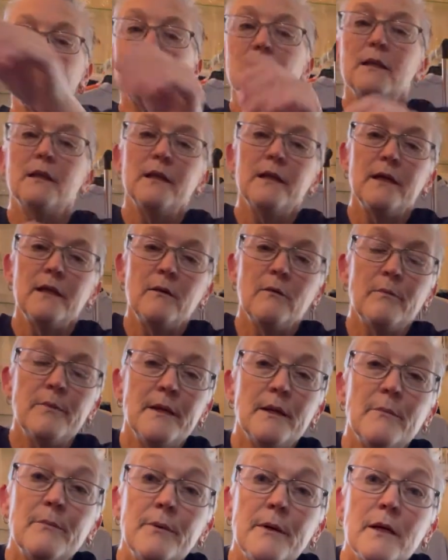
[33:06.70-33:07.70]
little
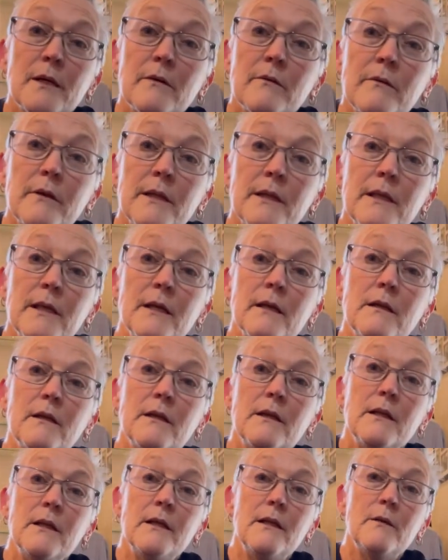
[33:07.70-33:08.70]
bit of puckering there, a
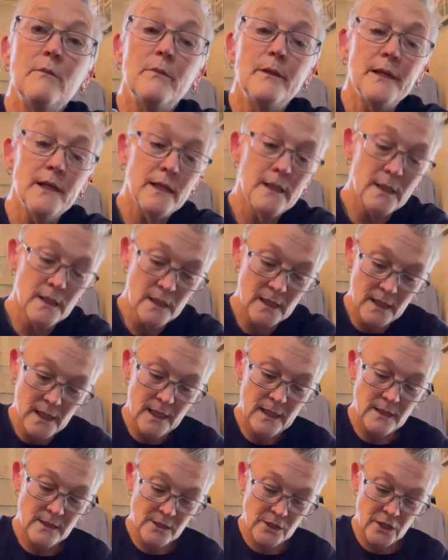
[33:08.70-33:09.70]
little bit.
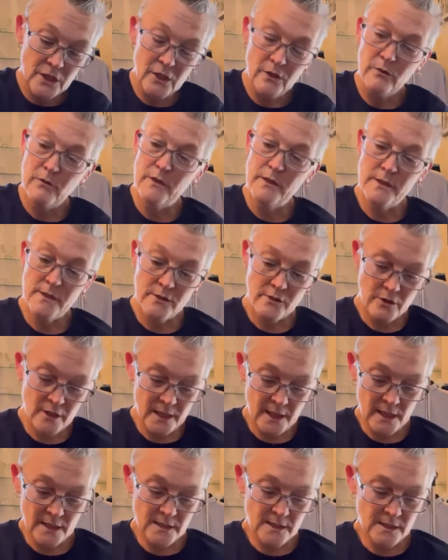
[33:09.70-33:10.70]
it's cute
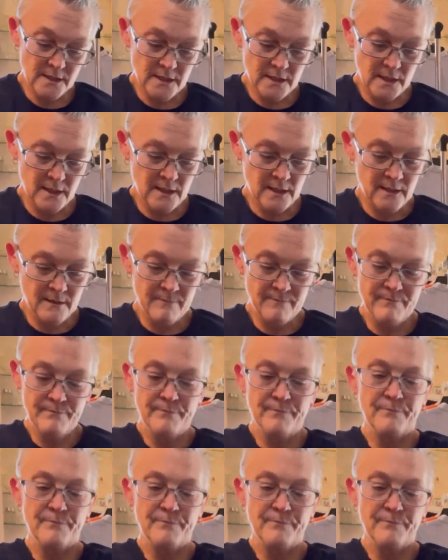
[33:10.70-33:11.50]
distressed. Um,